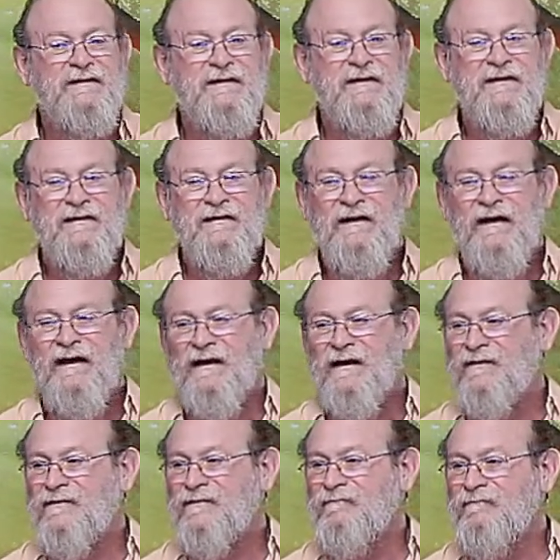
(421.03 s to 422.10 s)

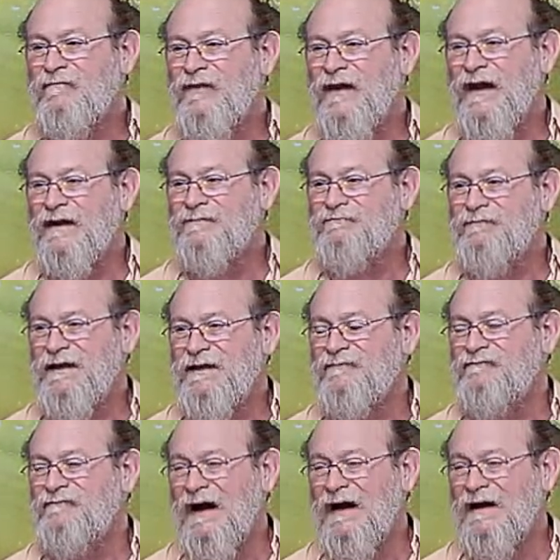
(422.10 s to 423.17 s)
That could be
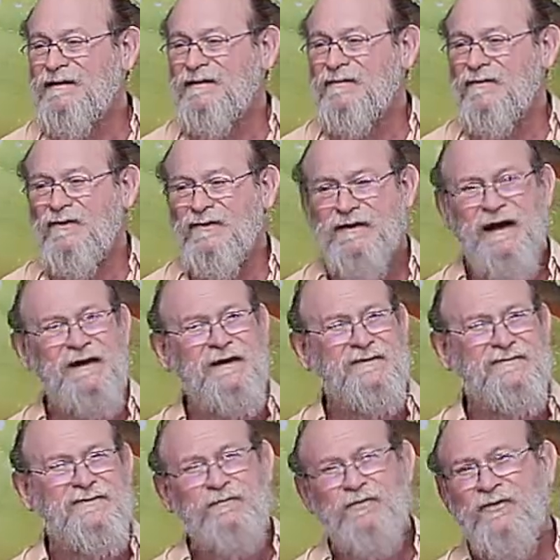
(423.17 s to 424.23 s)
defined and looked at as
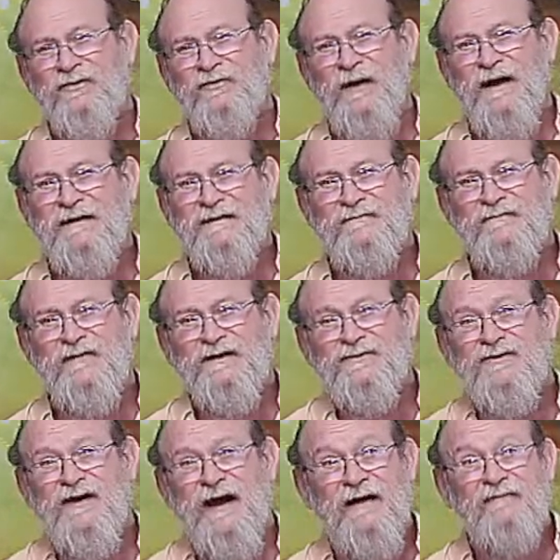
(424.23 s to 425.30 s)
the perspective that you
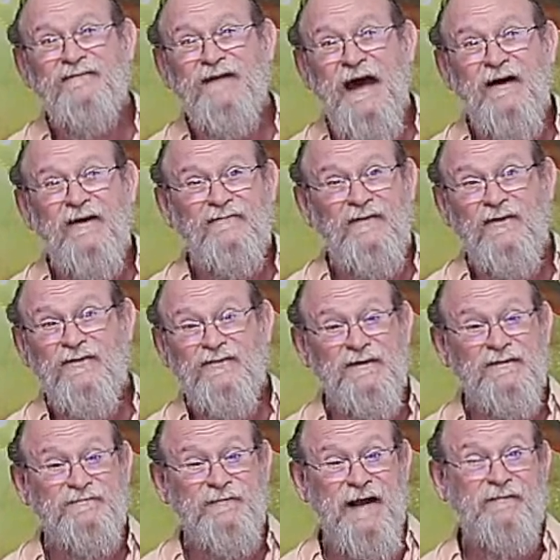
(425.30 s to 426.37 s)
have now versus
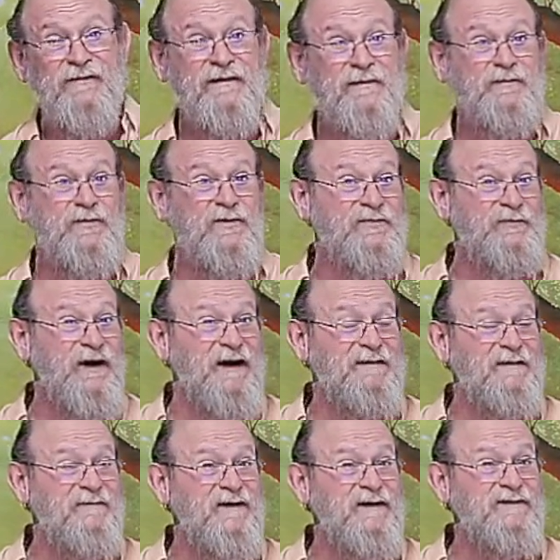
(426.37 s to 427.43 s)
maybe the
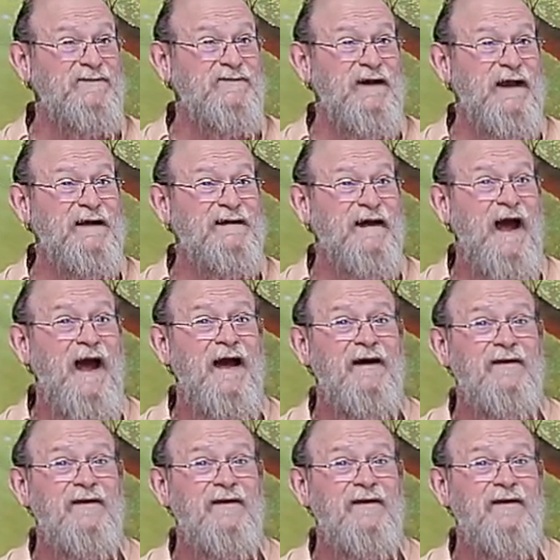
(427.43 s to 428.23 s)
perspective that you need to have.